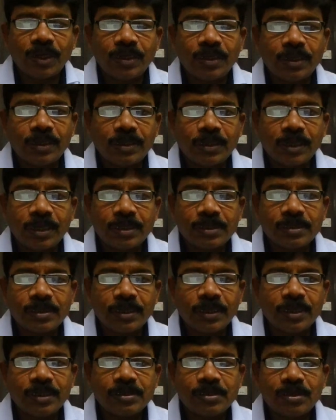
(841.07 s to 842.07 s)
that
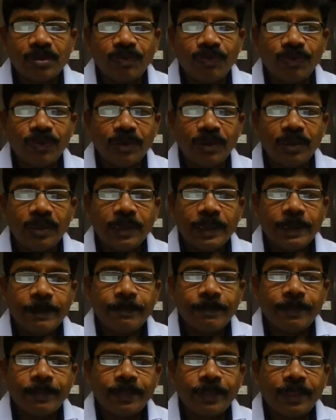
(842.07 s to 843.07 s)
consultancy fee,
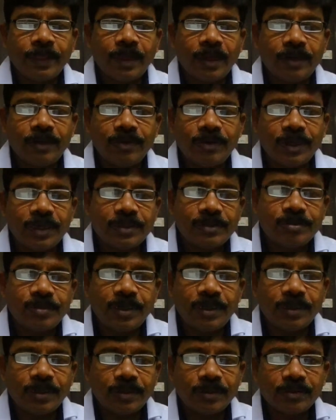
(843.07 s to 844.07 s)

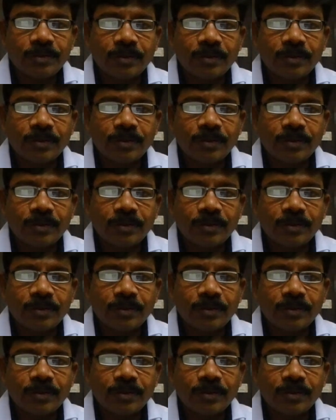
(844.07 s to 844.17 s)
advertisement,